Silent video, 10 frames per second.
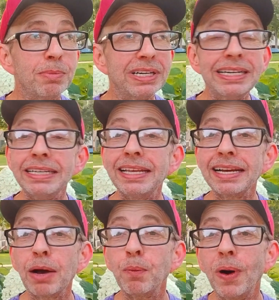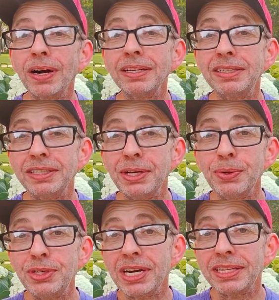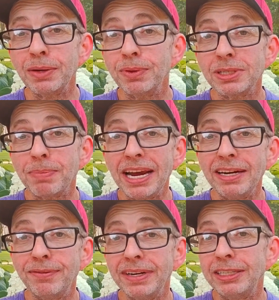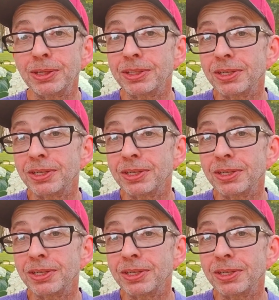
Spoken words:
but anything I wanted to use yet that was a paid feature.